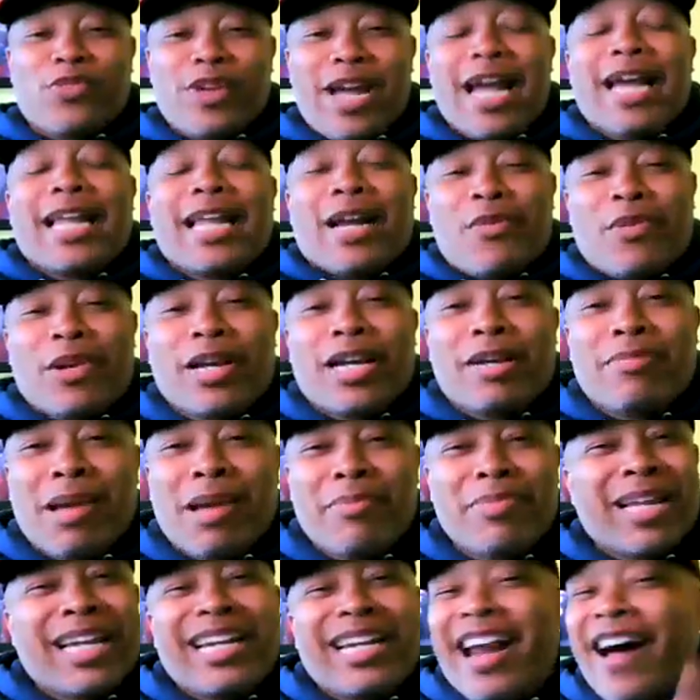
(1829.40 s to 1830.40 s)
react, and I want to come out
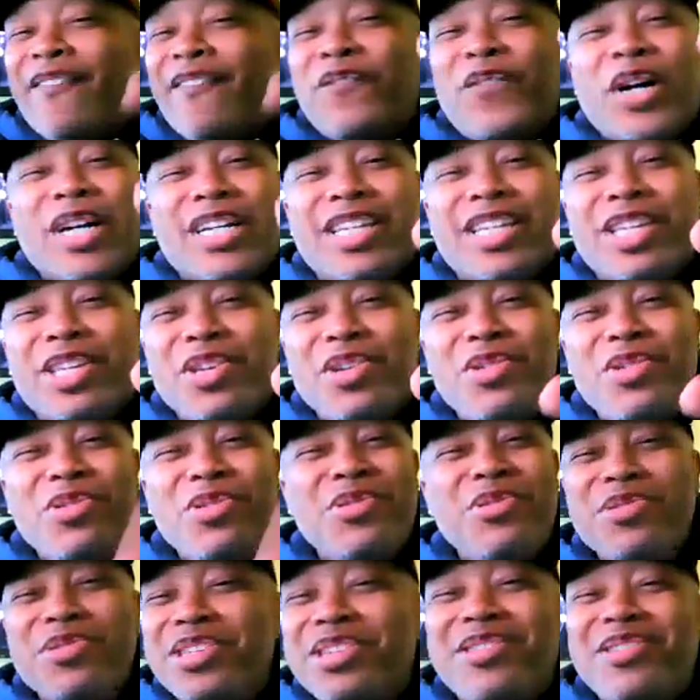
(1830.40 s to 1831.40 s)
and be like, "Nah, fuck
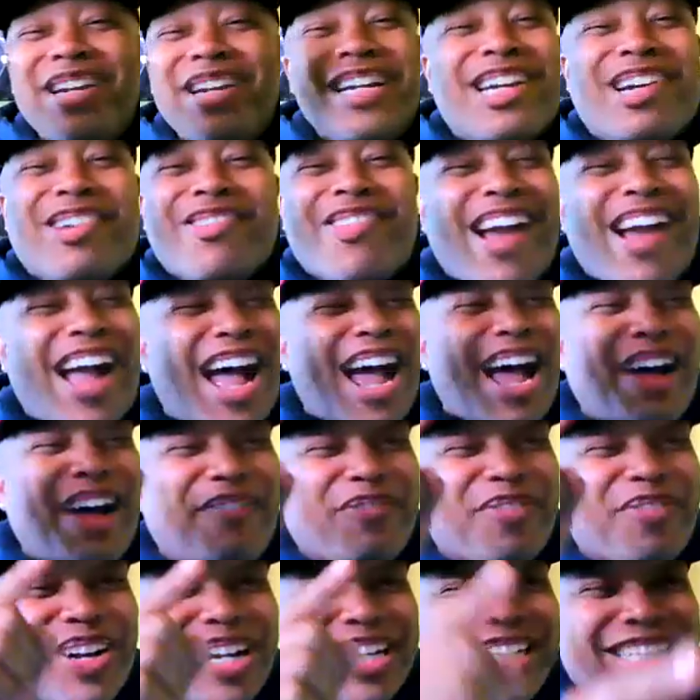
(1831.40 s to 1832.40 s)
you. You didn't cry.
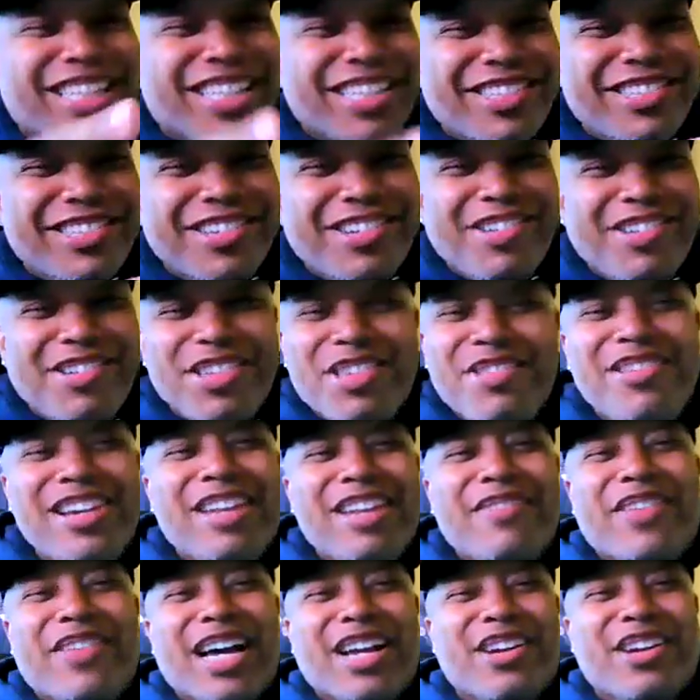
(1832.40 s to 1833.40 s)
Fuck you. You didn't
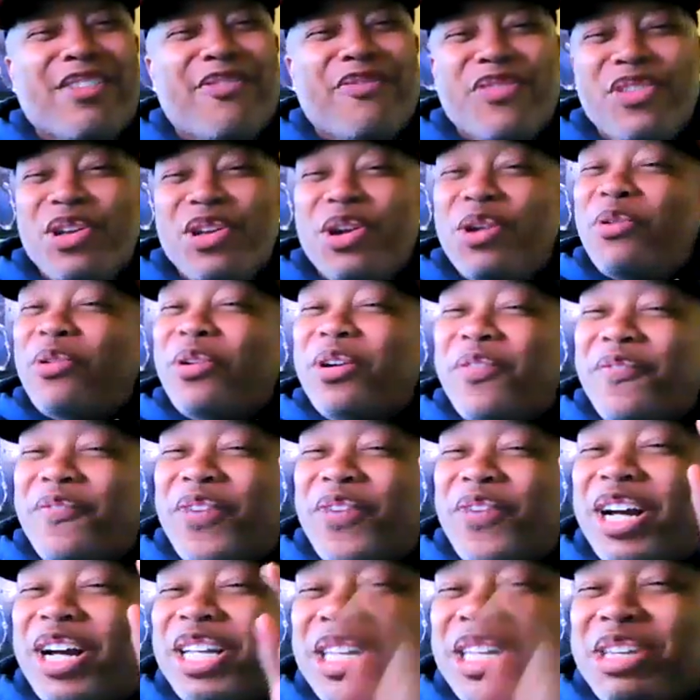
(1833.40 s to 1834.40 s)
even come to the funeral.
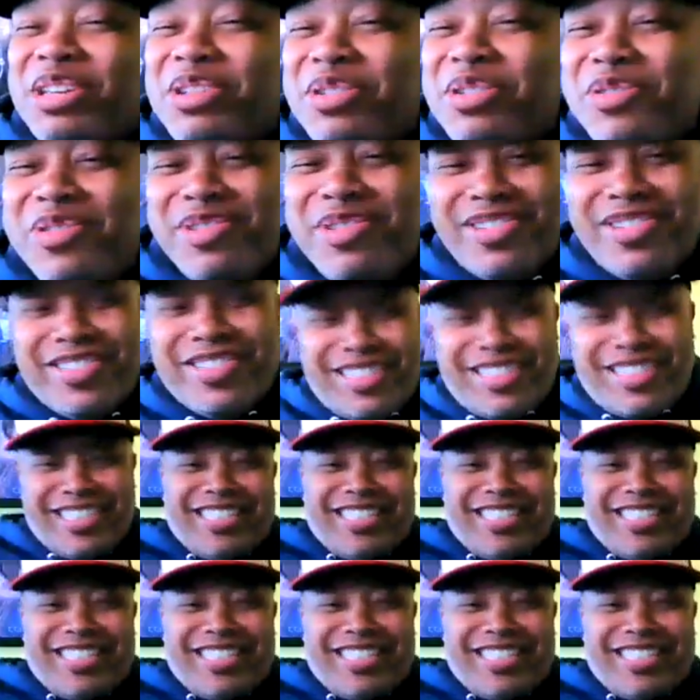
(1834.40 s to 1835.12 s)
Fuck you."